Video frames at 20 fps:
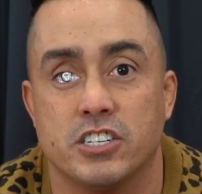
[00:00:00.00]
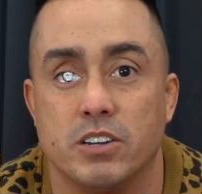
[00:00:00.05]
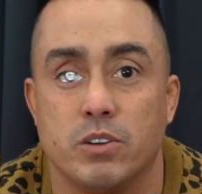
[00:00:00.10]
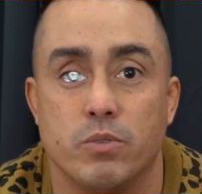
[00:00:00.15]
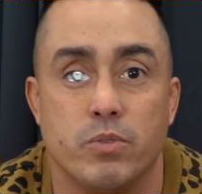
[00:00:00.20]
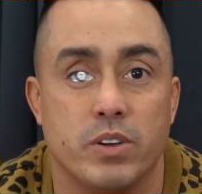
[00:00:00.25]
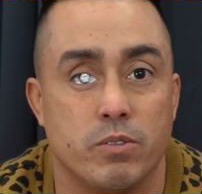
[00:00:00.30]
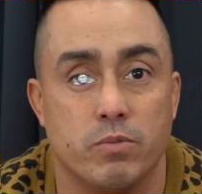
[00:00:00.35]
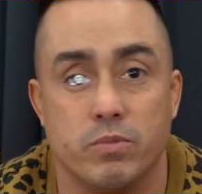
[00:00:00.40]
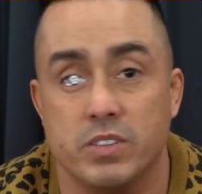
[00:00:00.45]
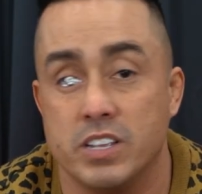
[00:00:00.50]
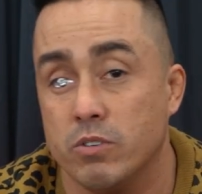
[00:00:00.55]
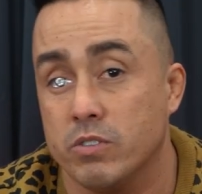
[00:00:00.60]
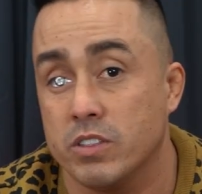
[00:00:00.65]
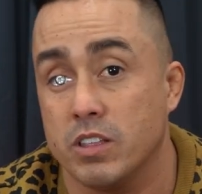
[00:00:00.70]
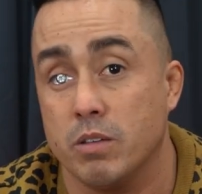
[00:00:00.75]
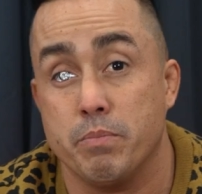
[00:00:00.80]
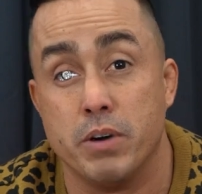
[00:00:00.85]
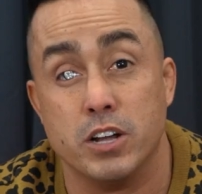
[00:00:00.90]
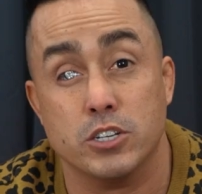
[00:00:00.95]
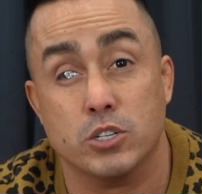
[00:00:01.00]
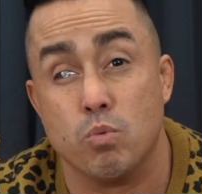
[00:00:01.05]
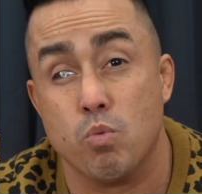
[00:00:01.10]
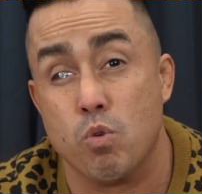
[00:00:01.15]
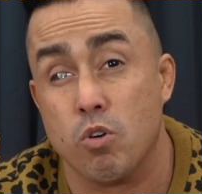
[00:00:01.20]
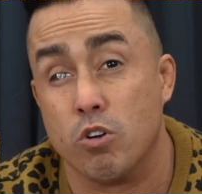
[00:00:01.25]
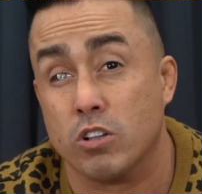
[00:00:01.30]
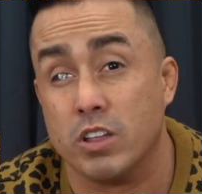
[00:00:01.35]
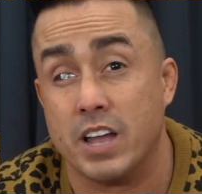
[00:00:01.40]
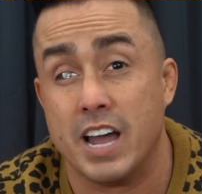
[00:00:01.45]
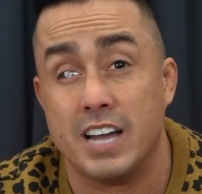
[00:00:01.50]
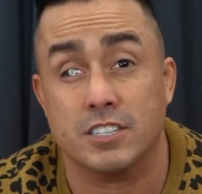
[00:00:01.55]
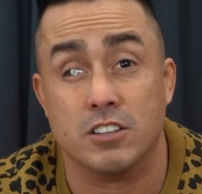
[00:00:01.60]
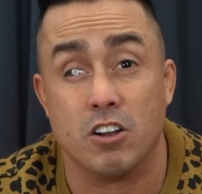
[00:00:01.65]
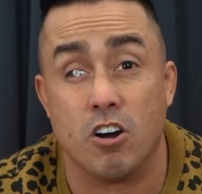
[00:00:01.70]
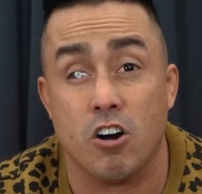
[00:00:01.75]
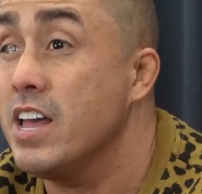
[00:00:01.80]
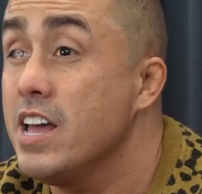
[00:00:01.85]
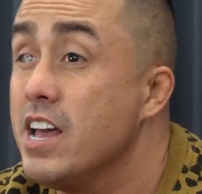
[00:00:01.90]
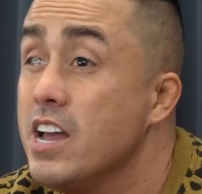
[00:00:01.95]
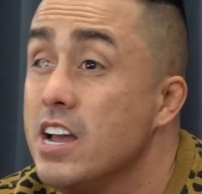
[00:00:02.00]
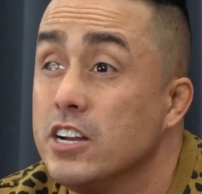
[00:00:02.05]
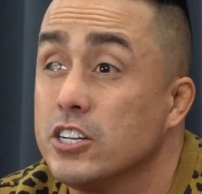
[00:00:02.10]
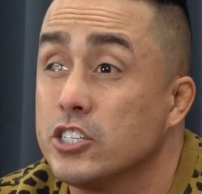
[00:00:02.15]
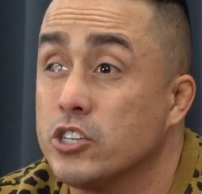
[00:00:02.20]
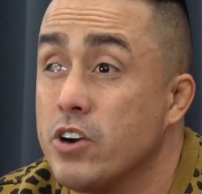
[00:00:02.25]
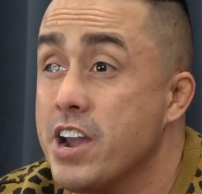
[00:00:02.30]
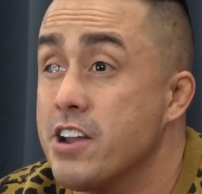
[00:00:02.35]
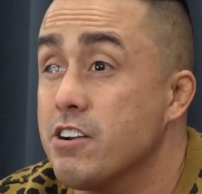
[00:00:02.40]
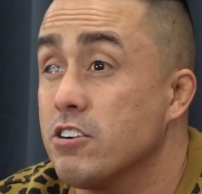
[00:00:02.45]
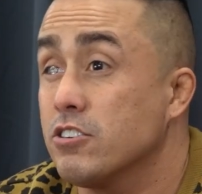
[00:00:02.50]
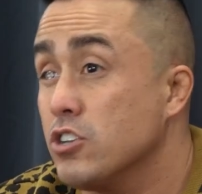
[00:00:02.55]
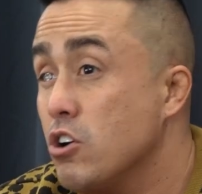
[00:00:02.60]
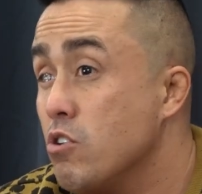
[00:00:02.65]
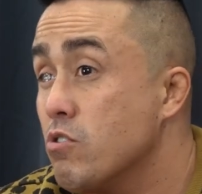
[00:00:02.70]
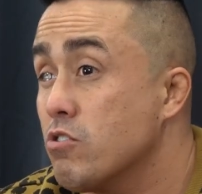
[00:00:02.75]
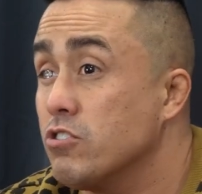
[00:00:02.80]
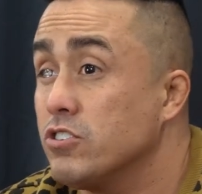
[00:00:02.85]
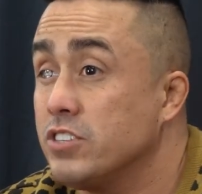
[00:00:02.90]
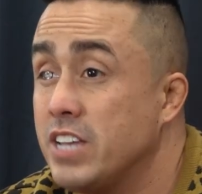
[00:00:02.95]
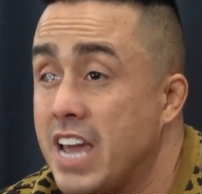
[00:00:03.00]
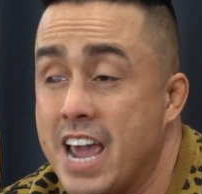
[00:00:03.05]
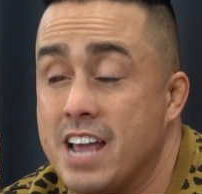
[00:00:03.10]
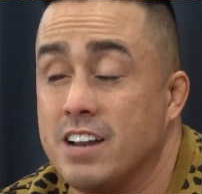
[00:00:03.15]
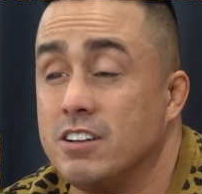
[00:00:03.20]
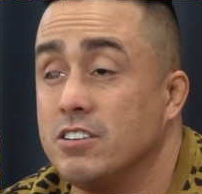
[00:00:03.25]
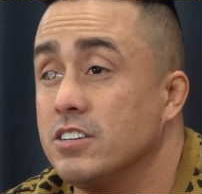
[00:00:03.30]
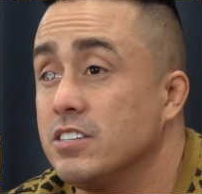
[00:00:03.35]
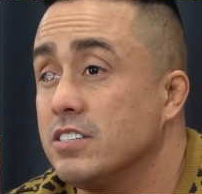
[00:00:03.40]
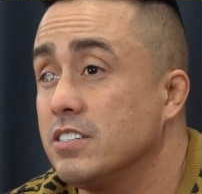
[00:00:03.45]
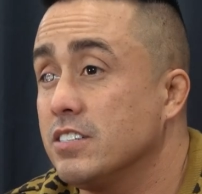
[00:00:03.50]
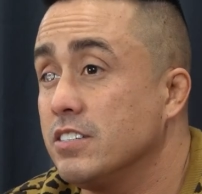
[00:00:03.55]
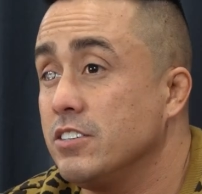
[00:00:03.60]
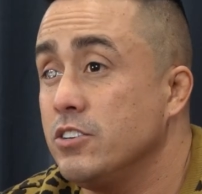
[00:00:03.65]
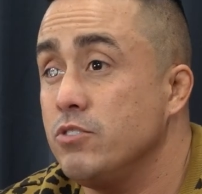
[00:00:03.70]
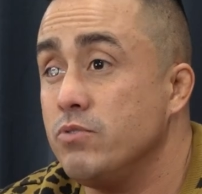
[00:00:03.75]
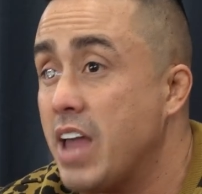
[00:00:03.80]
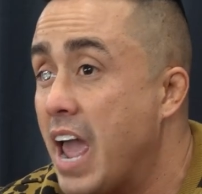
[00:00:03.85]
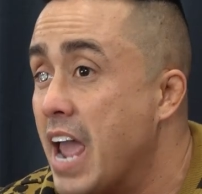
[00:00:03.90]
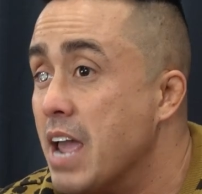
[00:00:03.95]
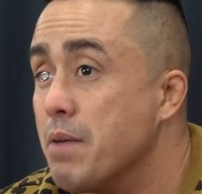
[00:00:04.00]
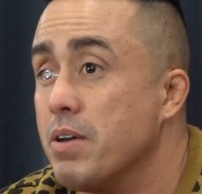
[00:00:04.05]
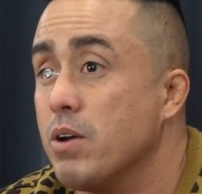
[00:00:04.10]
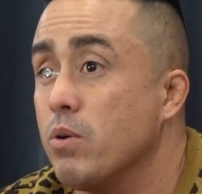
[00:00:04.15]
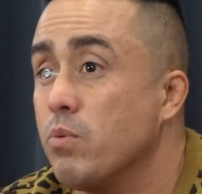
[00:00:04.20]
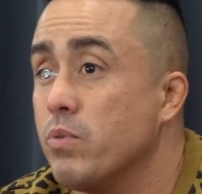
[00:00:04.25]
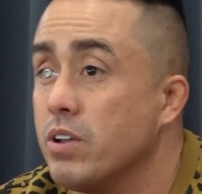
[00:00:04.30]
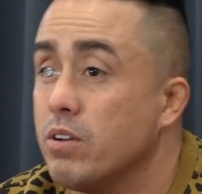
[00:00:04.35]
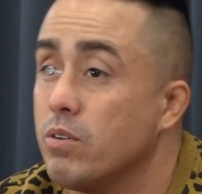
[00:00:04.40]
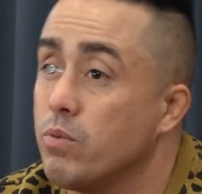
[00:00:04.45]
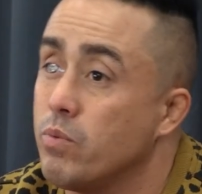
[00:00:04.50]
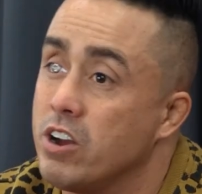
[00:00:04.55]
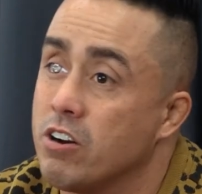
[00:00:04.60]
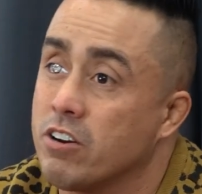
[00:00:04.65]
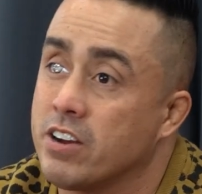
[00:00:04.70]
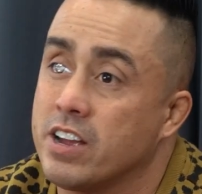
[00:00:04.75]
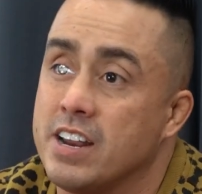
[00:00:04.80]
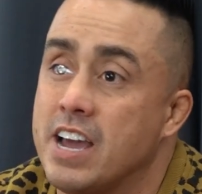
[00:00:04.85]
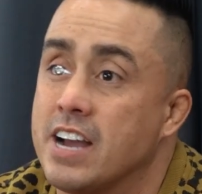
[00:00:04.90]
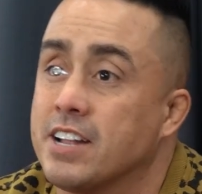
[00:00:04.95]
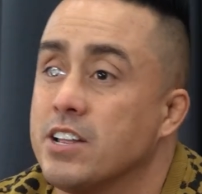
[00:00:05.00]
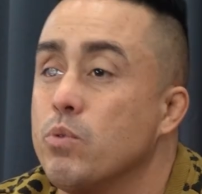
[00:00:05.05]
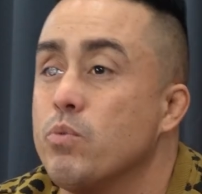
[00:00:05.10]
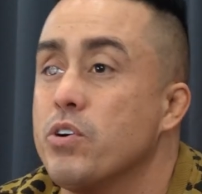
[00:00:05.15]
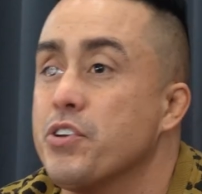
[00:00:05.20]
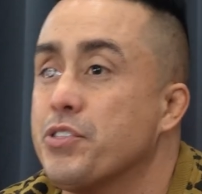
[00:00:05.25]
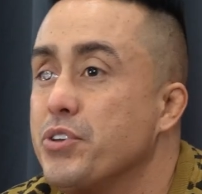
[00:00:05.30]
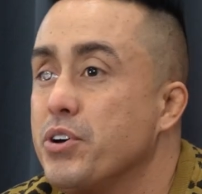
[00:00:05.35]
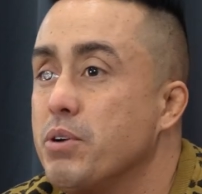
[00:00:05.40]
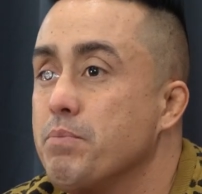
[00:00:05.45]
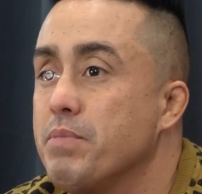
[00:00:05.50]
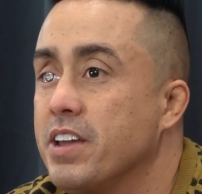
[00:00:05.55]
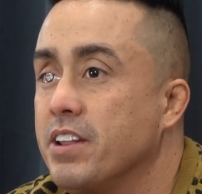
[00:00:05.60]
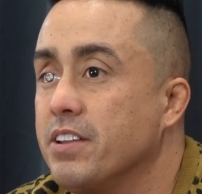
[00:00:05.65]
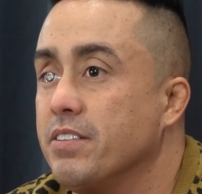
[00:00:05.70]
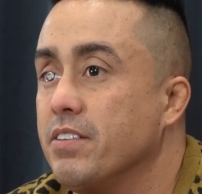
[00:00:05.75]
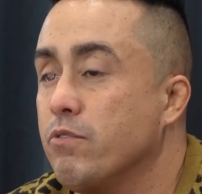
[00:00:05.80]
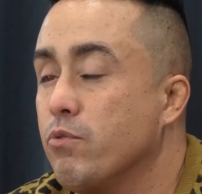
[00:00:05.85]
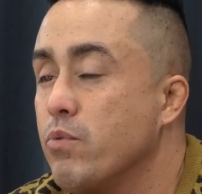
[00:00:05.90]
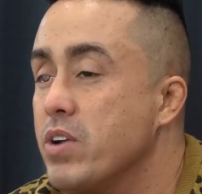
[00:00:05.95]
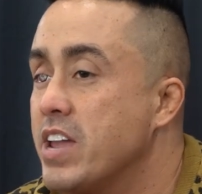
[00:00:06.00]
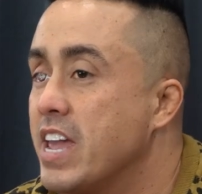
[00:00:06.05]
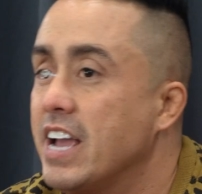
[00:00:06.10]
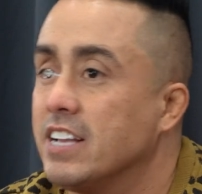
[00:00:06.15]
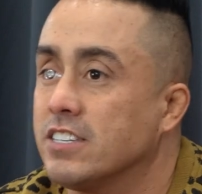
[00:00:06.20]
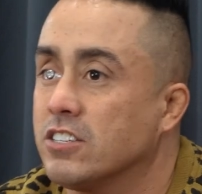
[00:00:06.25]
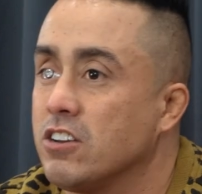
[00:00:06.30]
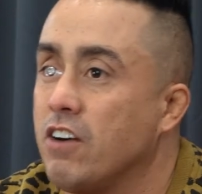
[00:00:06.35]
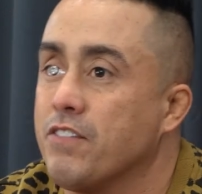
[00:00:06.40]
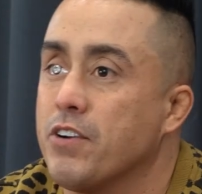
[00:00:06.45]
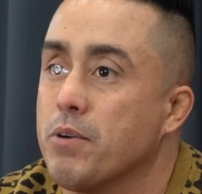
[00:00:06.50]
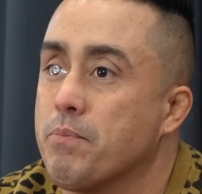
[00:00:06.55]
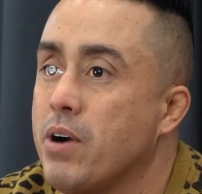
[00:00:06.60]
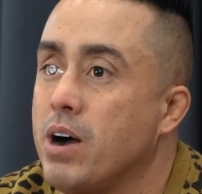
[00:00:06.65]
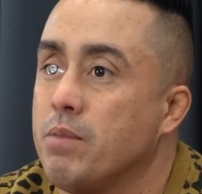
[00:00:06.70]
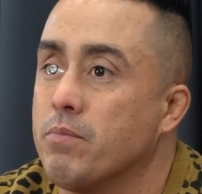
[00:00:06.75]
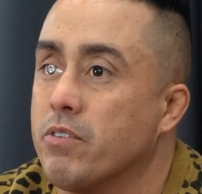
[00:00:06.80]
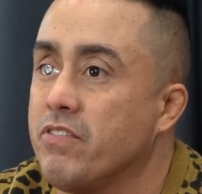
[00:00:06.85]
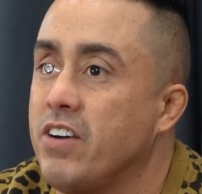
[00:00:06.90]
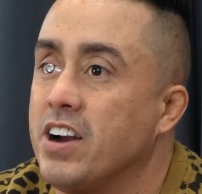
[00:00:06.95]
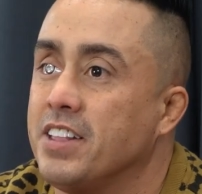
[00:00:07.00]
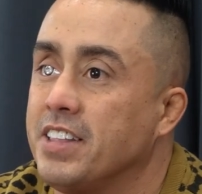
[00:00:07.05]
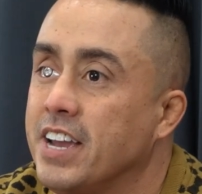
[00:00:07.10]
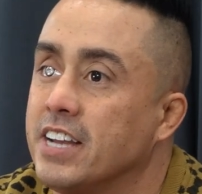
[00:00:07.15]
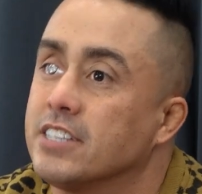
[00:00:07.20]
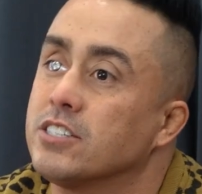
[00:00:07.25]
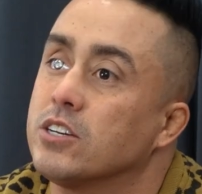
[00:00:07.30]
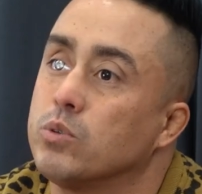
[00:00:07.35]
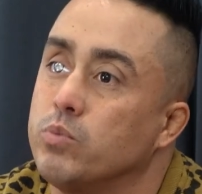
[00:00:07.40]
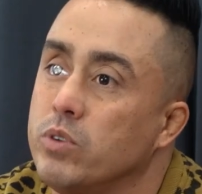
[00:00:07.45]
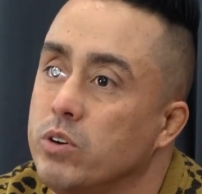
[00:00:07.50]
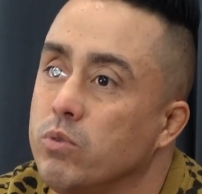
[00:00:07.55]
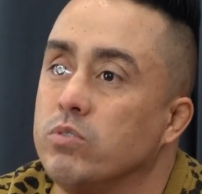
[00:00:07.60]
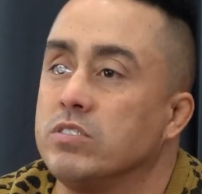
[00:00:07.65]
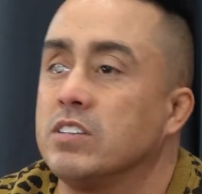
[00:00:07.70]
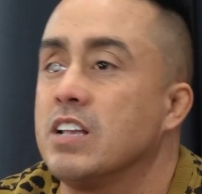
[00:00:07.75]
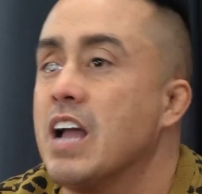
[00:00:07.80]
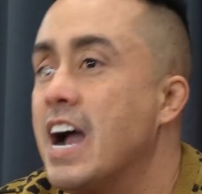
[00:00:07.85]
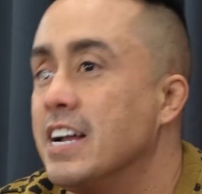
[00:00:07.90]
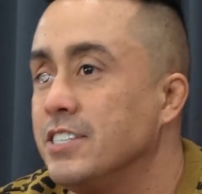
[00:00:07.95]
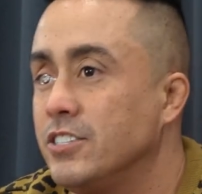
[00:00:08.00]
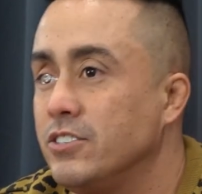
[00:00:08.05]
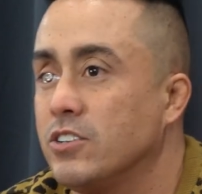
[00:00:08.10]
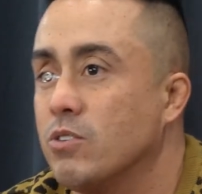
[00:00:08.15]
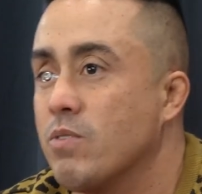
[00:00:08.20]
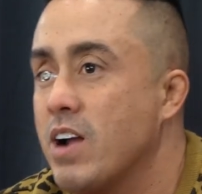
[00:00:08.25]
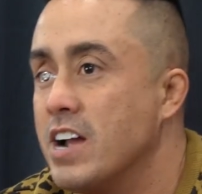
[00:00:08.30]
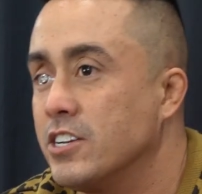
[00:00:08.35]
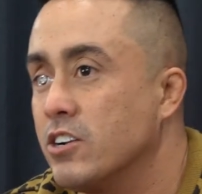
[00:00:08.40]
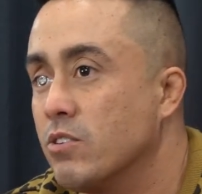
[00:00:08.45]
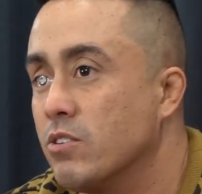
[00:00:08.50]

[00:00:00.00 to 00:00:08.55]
We deal with a bunch of world-class dog trainers, owners, handlers, you name it. We are connected with them. And if we can't solve your problem or find the answers, we will guide you in the right